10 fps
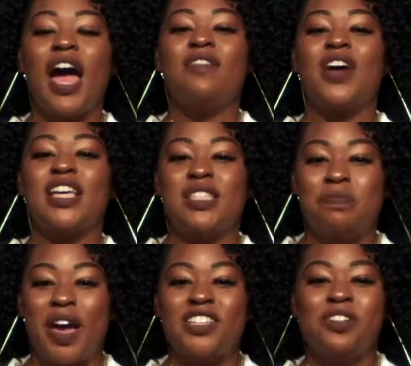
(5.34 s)
have a
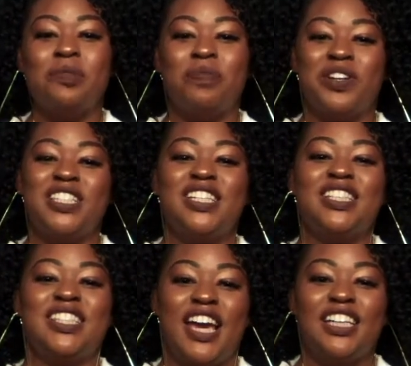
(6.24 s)
special
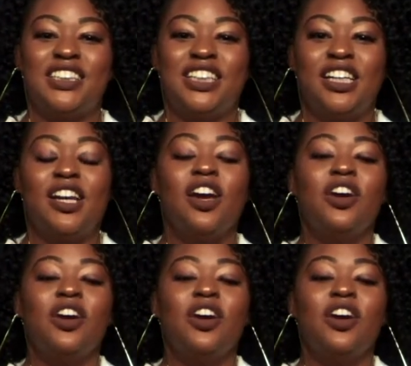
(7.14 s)
presentation.